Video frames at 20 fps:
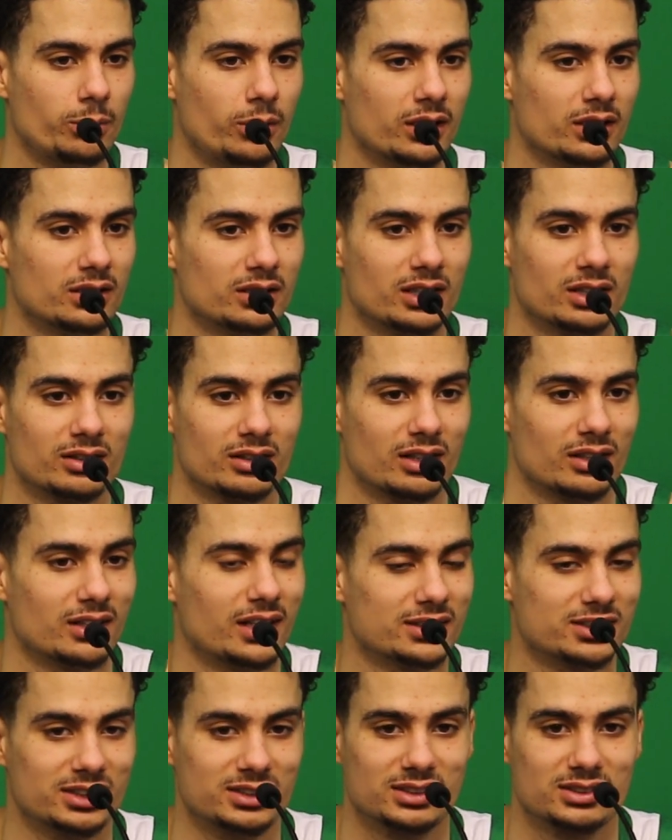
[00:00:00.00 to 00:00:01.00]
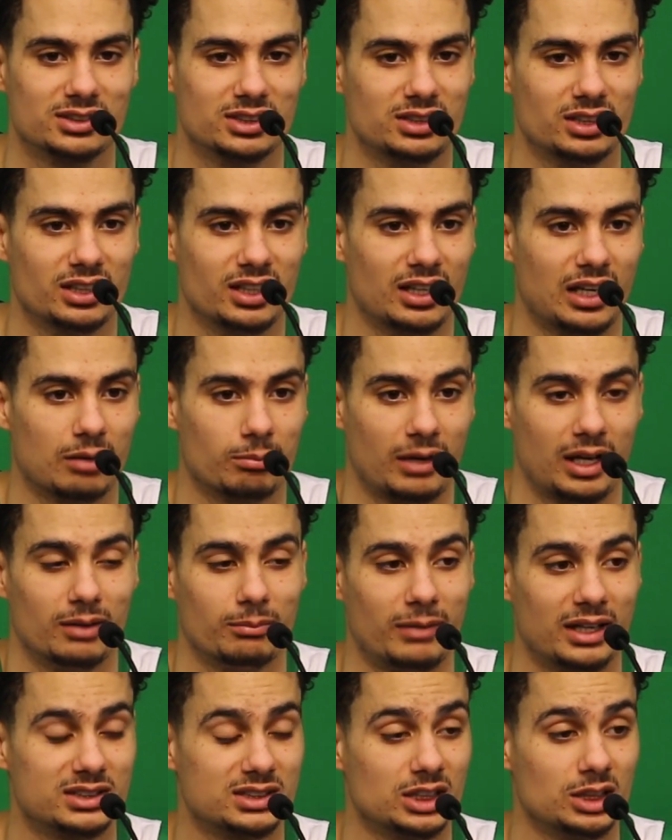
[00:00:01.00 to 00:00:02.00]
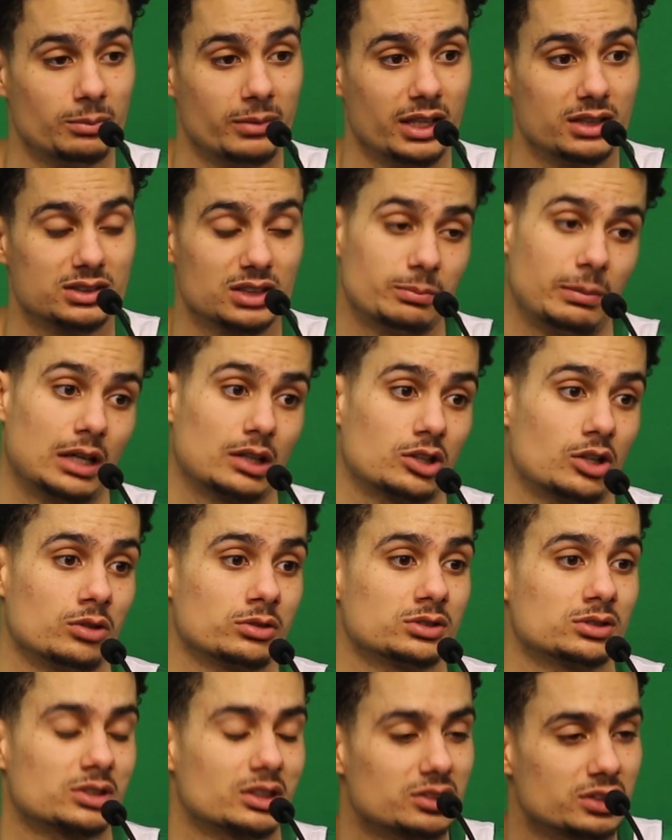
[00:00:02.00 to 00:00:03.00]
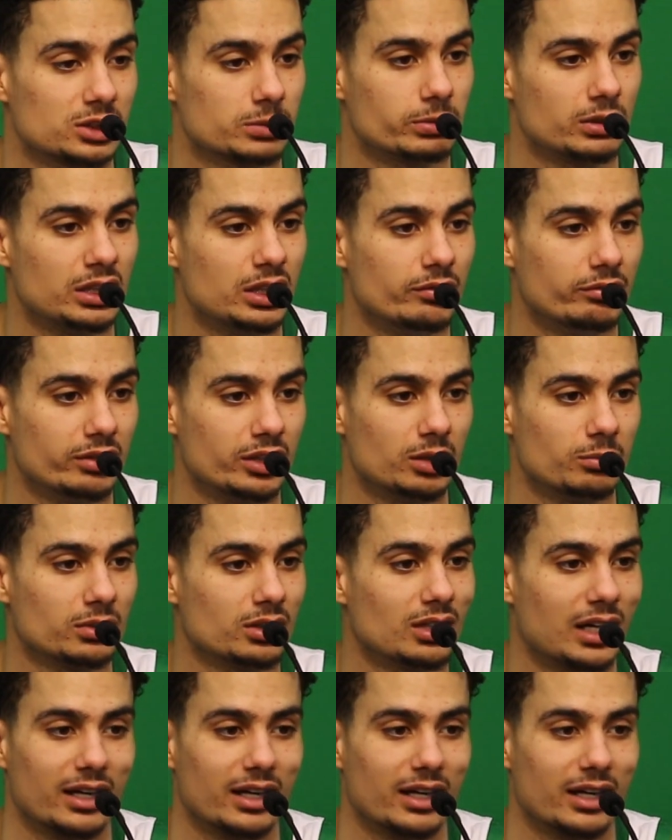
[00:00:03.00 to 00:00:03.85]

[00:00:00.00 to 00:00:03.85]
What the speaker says: But and then, like, just again, like, my teammates and my coaches are just believing in me.